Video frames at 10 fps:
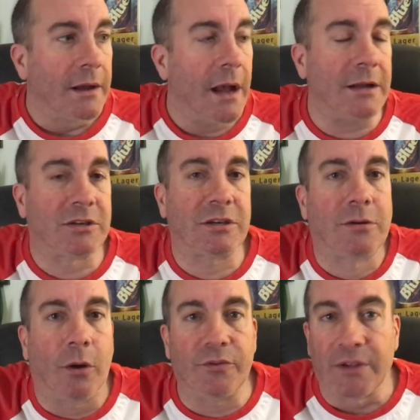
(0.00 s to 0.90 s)
And she
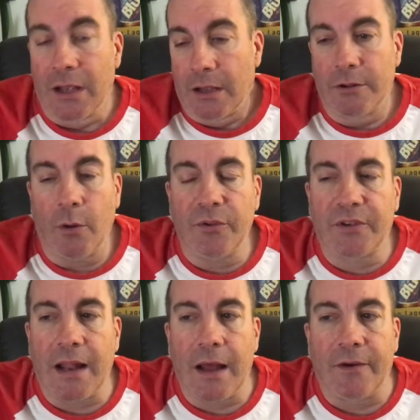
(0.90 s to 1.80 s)
goes, no one's
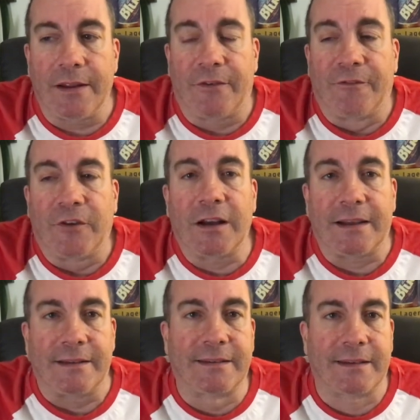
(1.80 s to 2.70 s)
going to have any
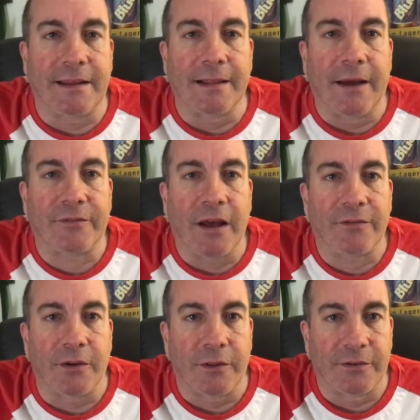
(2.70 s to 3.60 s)
fucking skin left
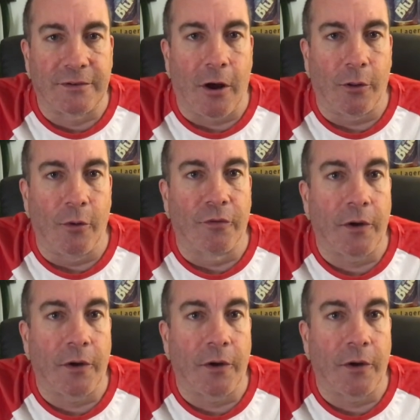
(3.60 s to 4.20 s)
after this is all over.